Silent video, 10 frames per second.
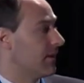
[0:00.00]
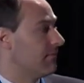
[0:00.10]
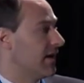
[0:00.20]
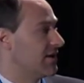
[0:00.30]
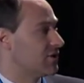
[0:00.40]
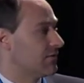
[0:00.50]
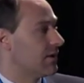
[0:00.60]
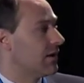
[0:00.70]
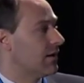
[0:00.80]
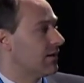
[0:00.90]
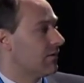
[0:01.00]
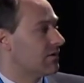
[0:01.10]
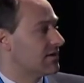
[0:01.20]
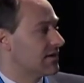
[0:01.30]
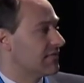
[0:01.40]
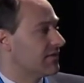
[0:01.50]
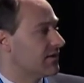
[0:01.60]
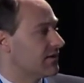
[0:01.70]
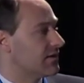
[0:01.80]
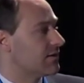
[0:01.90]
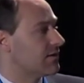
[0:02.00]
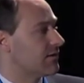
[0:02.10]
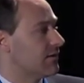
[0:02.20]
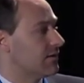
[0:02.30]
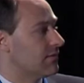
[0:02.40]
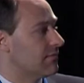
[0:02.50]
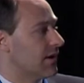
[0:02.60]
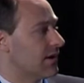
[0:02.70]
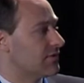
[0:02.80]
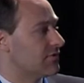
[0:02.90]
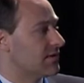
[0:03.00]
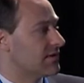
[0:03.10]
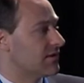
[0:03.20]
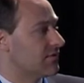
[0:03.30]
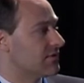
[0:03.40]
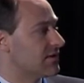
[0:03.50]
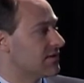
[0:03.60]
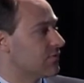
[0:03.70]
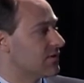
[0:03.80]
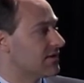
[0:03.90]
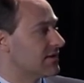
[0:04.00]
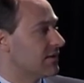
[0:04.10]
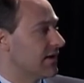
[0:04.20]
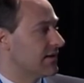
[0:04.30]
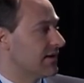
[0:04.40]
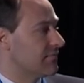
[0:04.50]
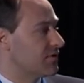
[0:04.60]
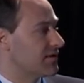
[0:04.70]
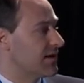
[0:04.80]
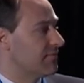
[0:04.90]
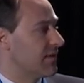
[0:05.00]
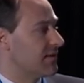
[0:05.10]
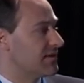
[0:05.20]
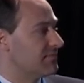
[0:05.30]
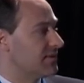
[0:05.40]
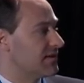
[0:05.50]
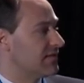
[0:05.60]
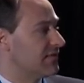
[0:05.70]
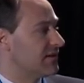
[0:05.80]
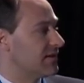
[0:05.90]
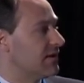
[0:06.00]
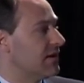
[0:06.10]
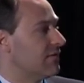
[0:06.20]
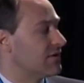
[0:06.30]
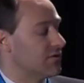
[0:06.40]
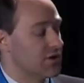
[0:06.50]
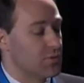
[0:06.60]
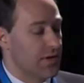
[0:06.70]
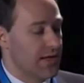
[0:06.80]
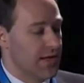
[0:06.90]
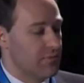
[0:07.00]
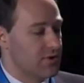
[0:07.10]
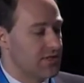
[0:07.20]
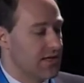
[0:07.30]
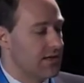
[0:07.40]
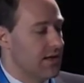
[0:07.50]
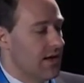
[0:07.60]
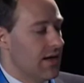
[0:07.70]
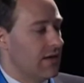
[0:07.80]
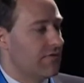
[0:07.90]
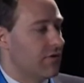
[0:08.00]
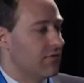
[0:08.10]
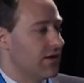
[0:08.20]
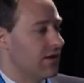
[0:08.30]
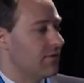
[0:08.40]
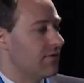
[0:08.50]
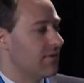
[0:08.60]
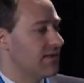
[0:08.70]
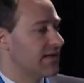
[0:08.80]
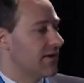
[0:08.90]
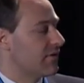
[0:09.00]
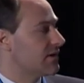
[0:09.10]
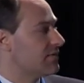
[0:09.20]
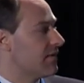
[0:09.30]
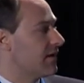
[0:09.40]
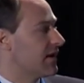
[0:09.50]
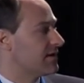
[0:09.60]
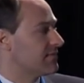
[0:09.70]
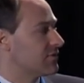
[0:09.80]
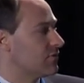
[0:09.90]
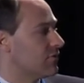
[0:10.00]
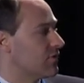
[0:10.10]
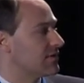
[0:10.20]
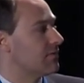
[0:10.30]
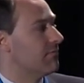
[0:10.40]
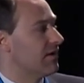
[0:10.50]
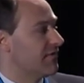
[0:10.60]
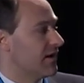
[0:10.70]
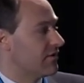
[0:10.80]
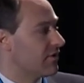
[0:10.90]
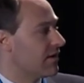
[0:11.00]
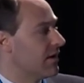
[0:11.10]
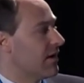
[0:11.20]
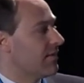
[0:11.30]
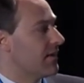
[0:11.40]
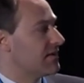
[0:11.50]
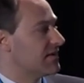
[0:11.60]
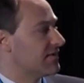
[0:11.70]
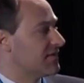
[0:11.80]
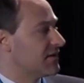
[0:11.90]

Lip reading: major or significant arterial stenosis was 99%, but the specificity was only 28%. And if you only included these areas where the calcium score was above 100, then the